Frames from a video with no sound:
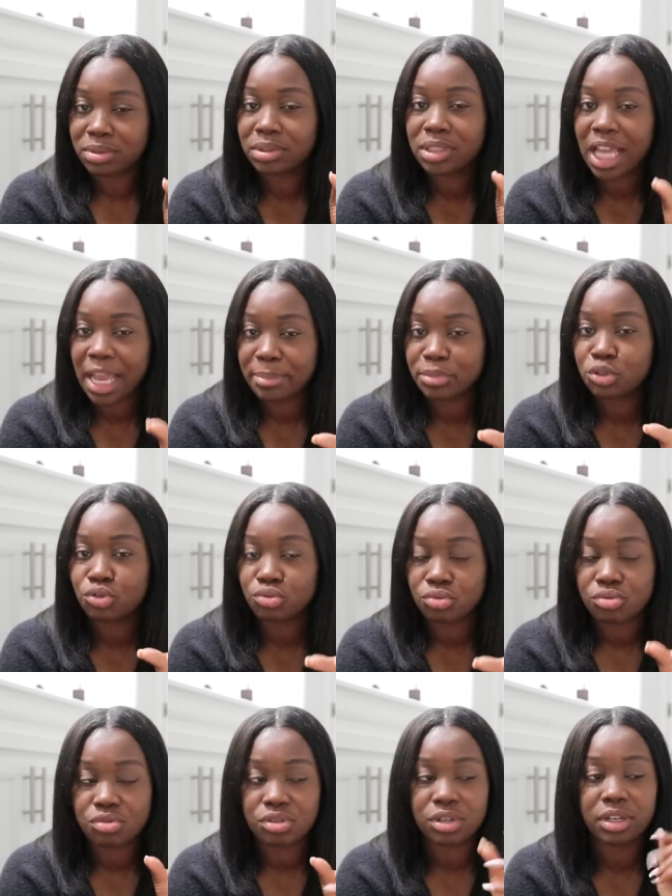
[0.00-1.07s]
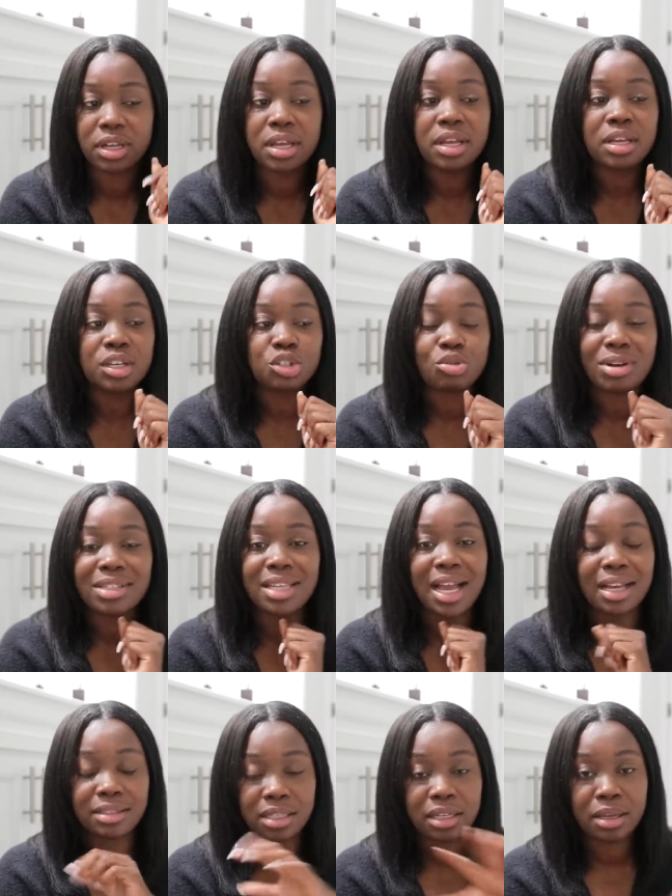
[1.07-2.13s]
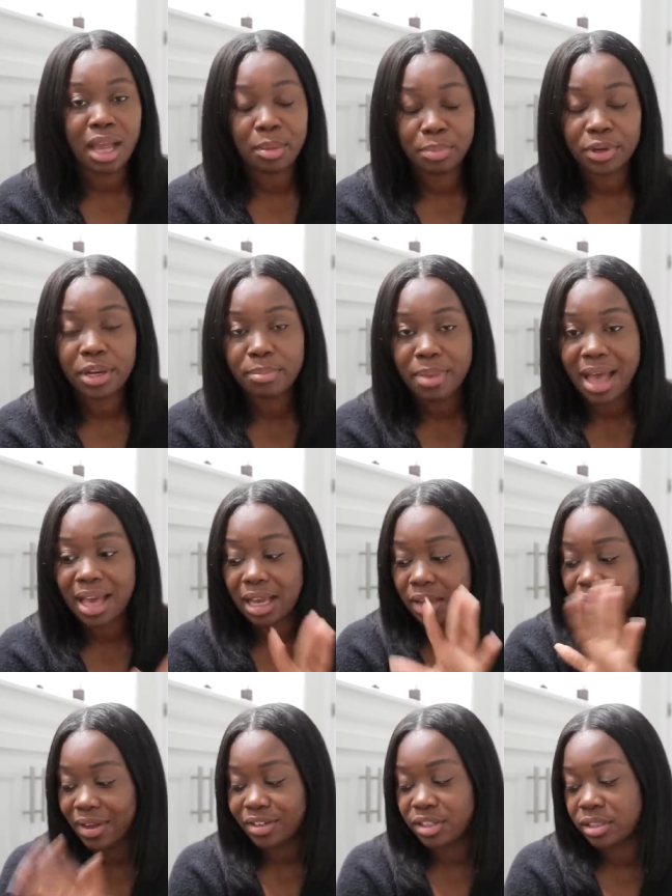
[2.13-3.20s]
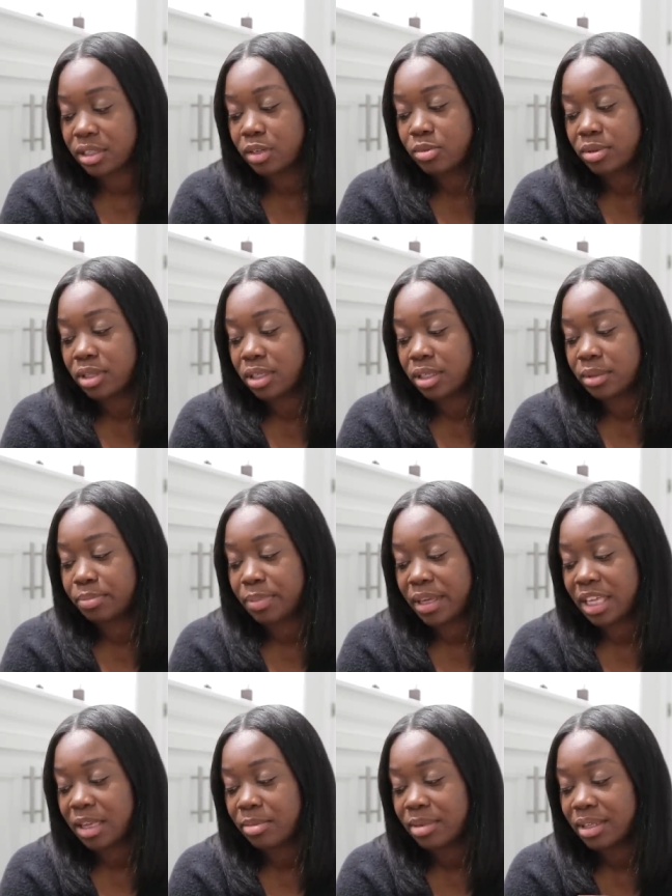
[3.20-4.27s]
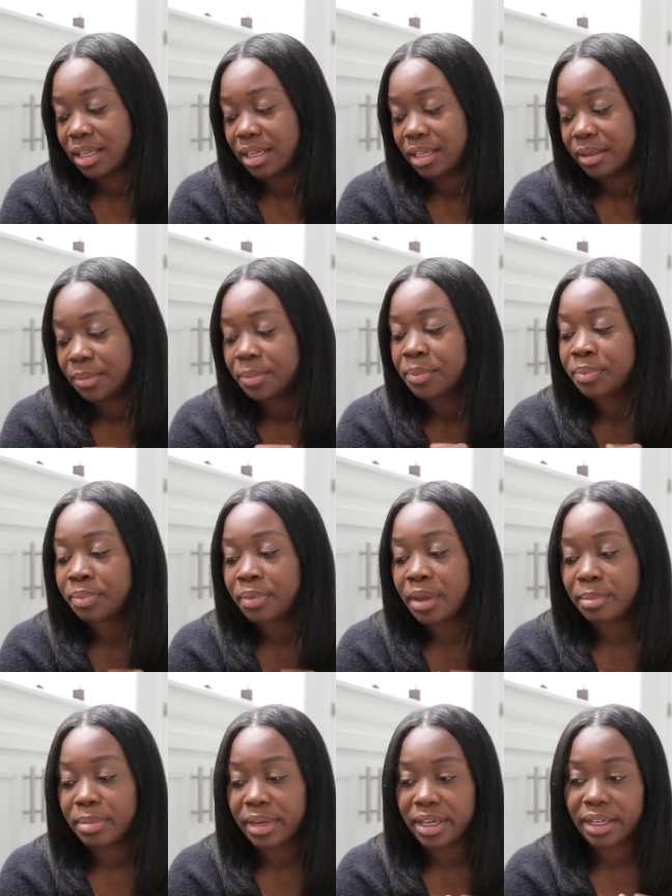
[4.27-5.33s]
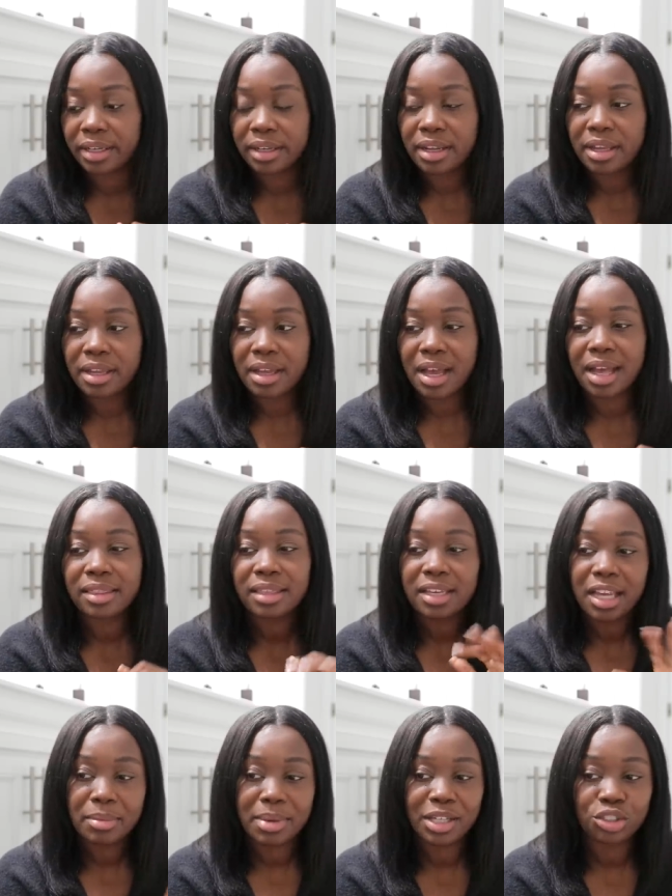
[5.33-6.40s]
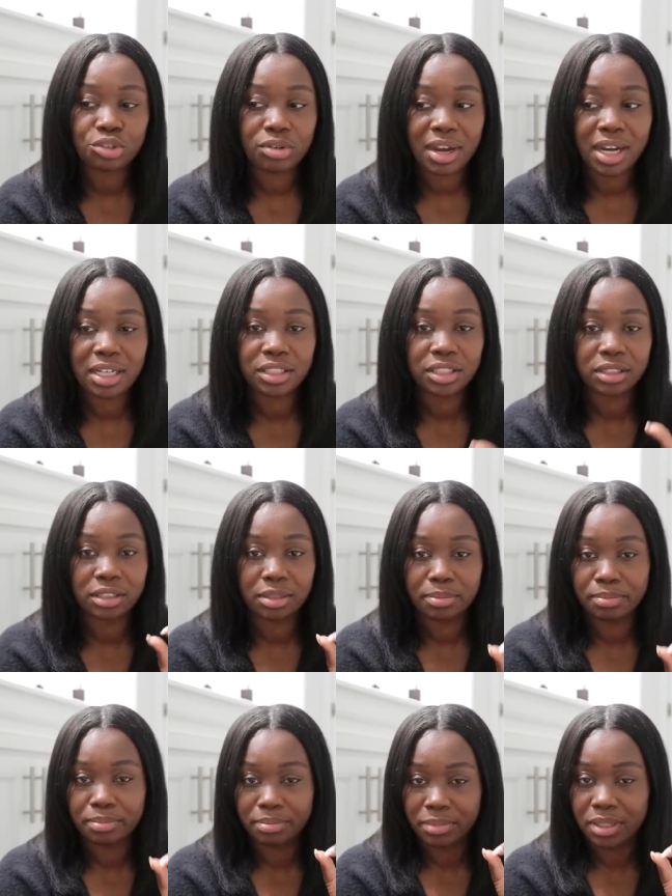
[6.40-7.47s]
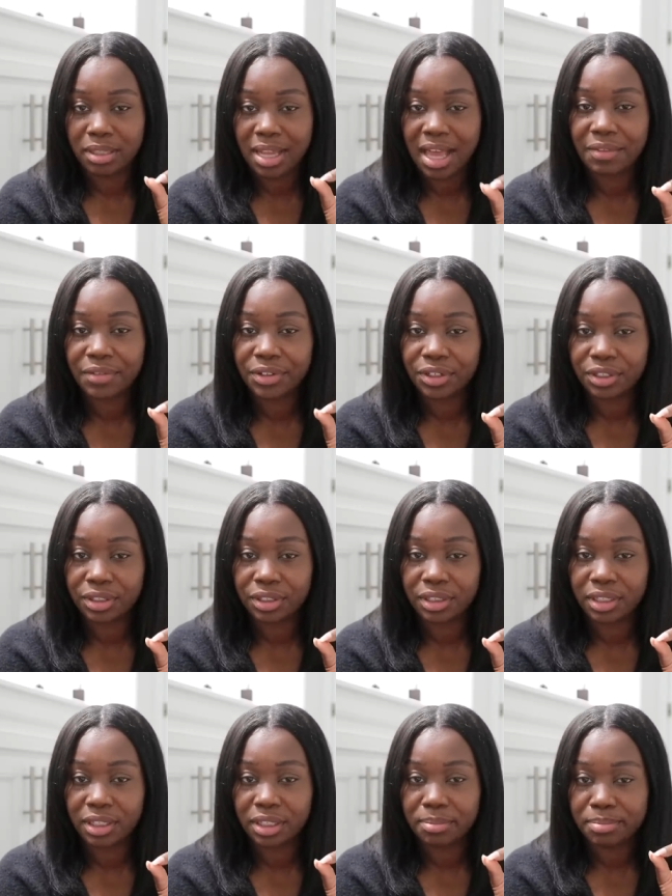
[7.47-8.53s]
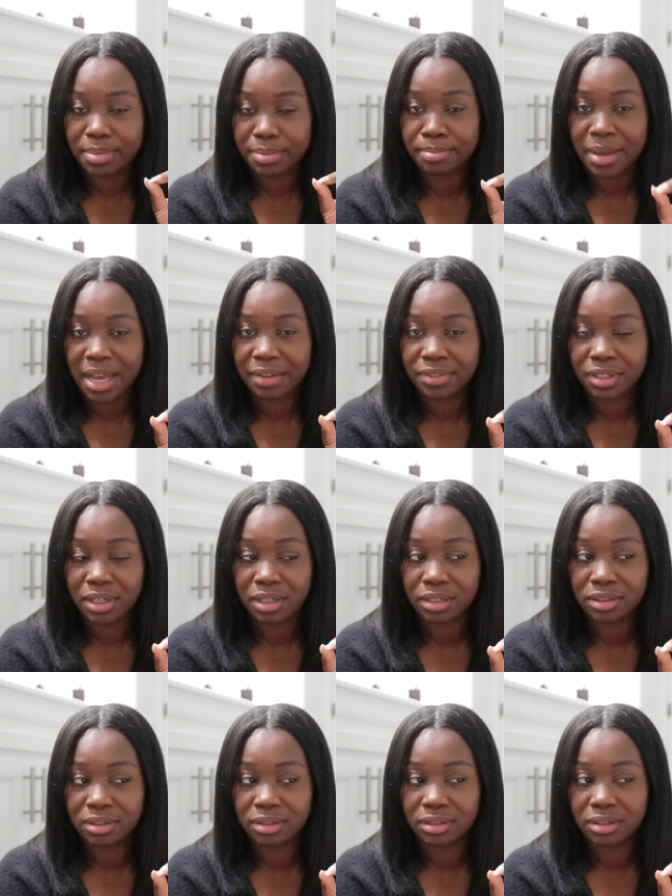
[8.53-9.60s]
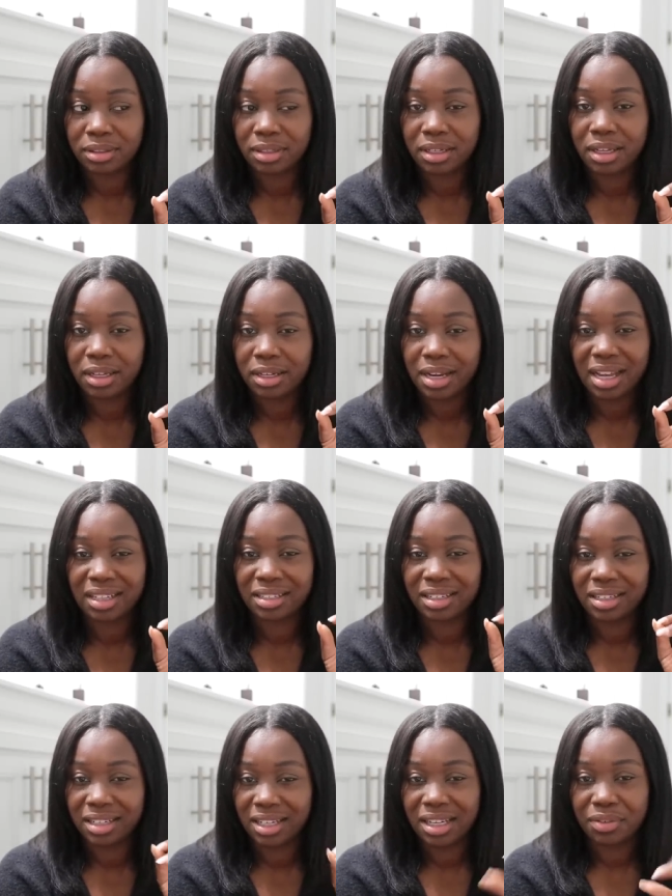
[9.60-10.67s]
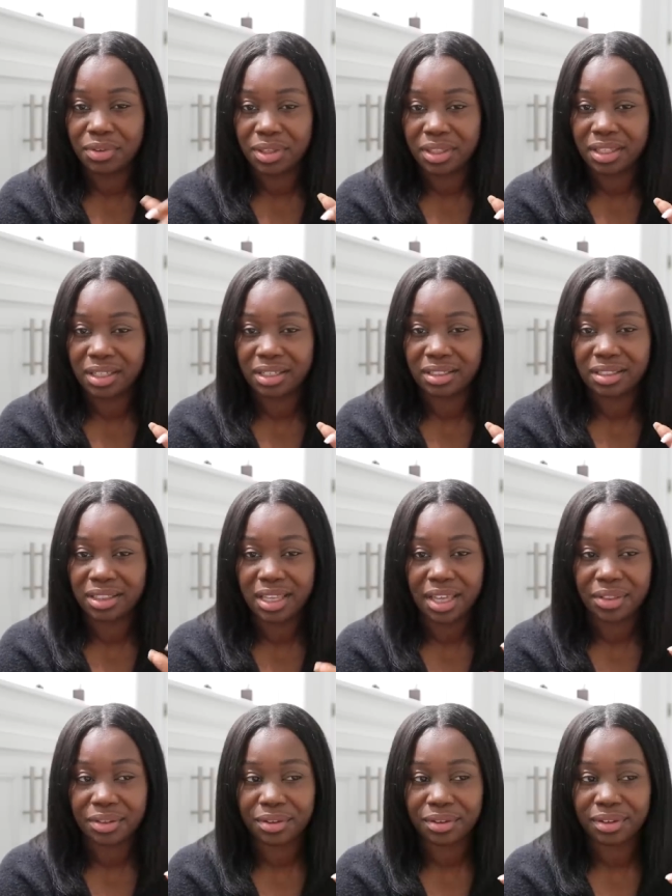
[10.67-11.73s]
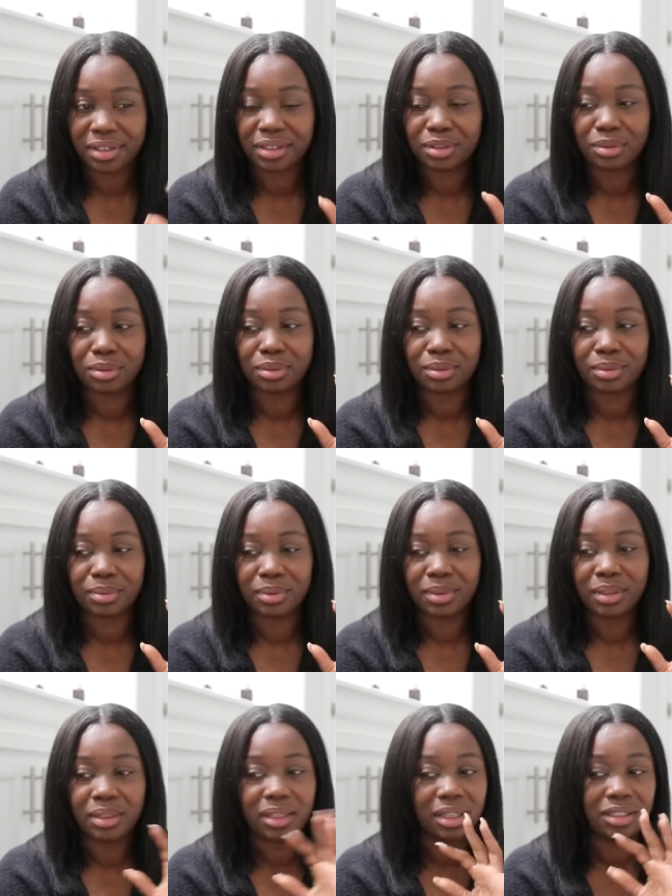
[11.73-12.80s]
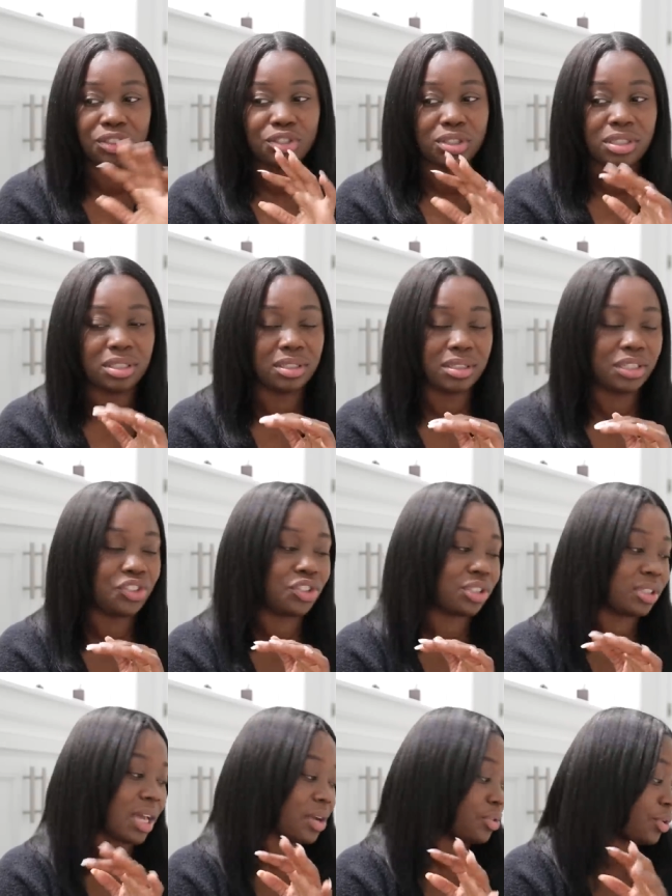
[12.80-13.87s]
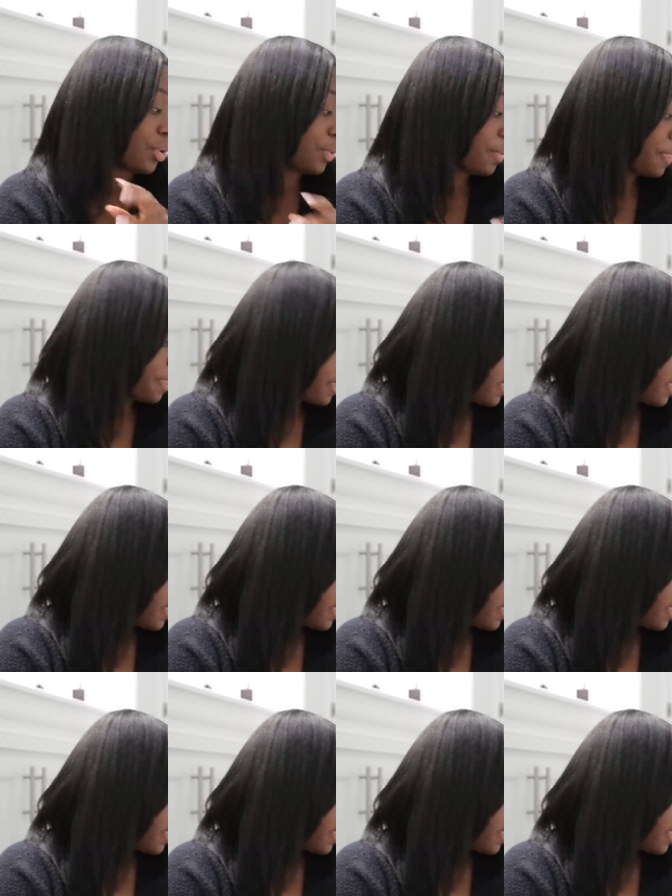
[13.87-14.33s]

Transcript: type strong. So I, I took, I put it back and I just stuck with the pink Himalayan, but I think I might try just the the lavender uh, bath salt and not everything together because it just didn't, it just, I don't know.